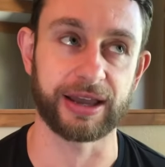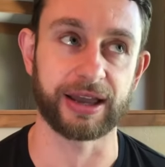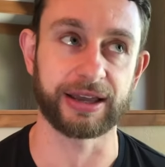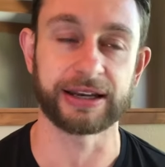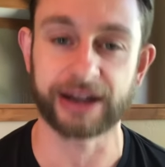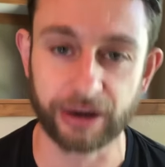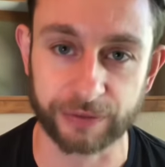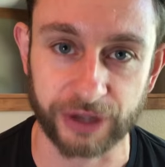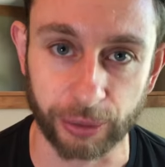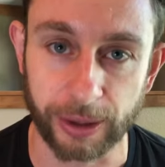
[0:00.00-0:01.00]
in an
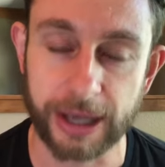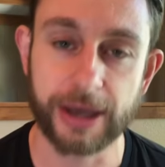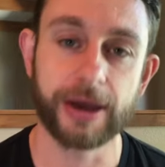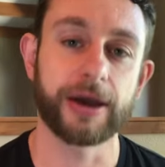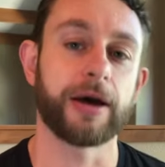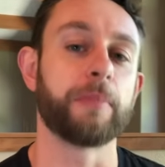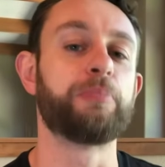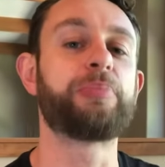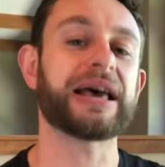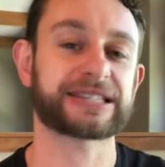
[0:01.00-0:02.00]
interview.
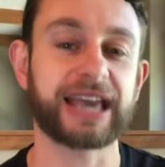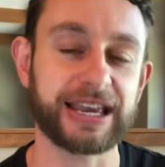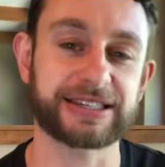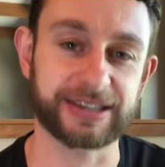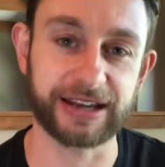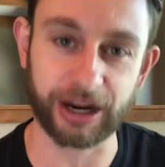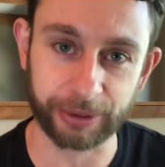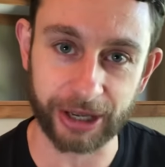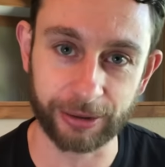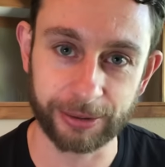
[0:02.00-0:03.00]
Best case
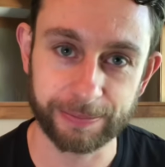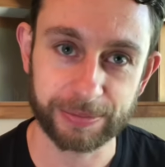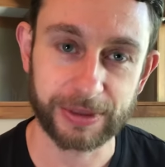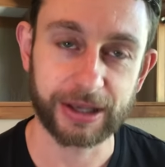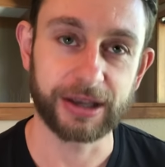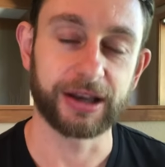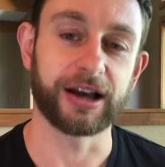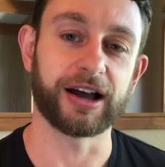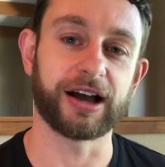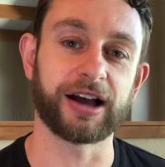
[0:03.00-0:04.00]
scenario,
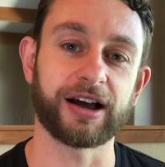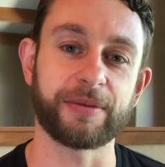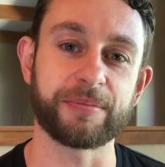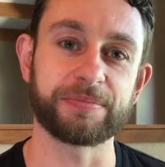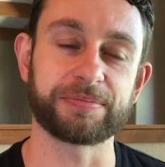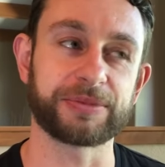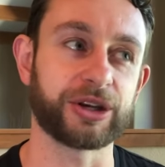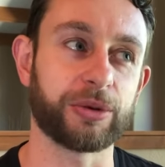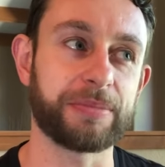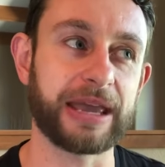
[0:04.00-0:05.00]
um, you
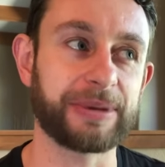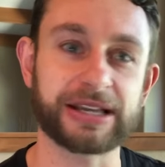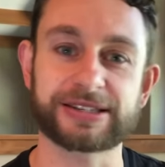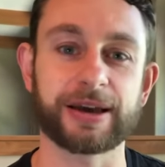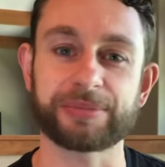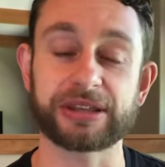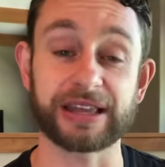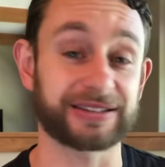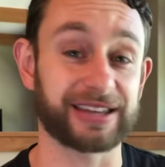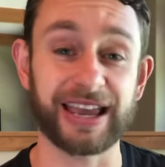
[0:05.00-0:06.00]
know, maybe it's something
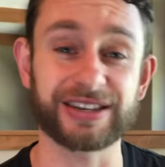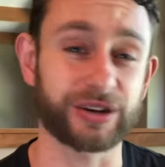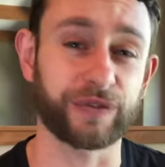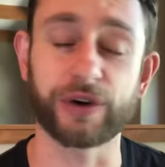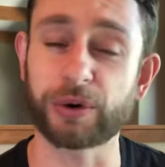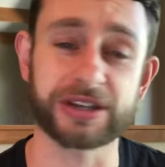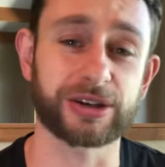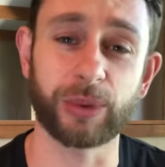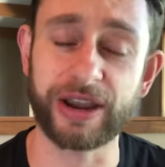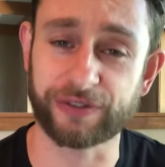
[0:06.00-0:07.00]
that takes your focus
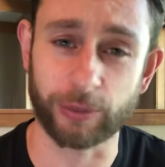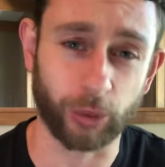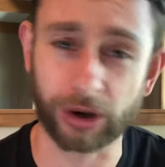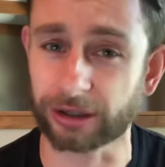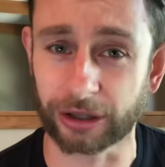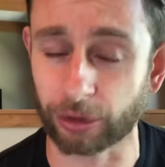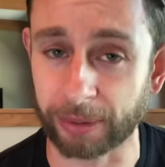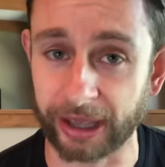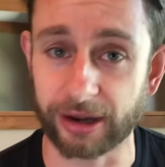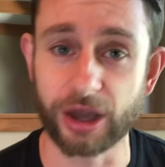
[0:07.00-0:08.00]
away from work a little
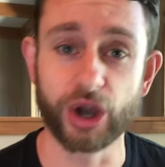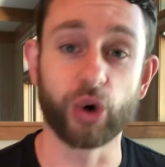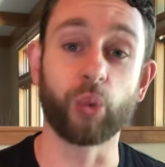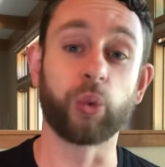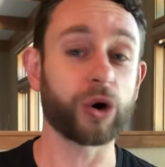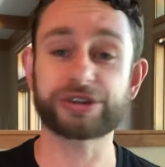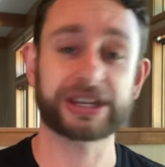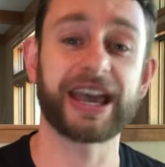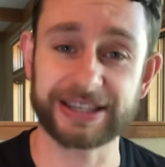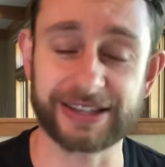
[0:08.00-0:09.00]
bit. Worst
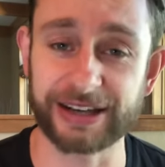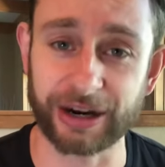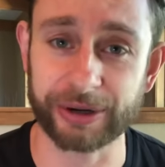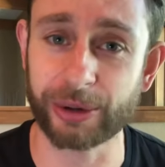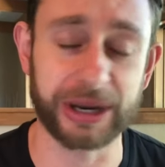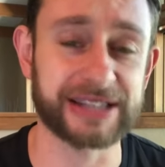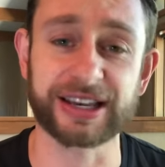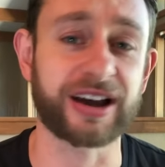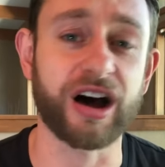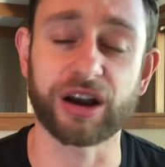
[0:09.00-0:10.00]
case scenario, it's a
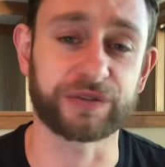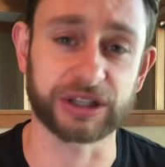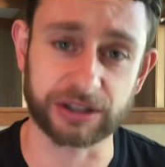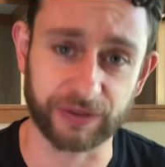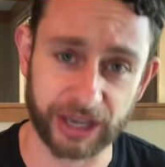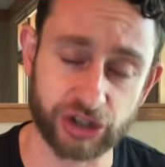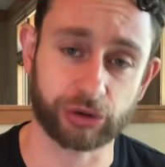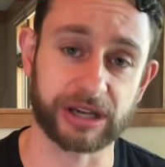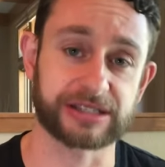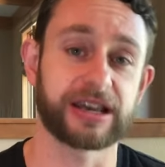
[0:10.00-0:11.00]
conflict of
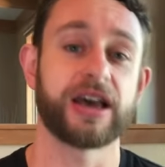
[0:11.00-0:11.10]
interest.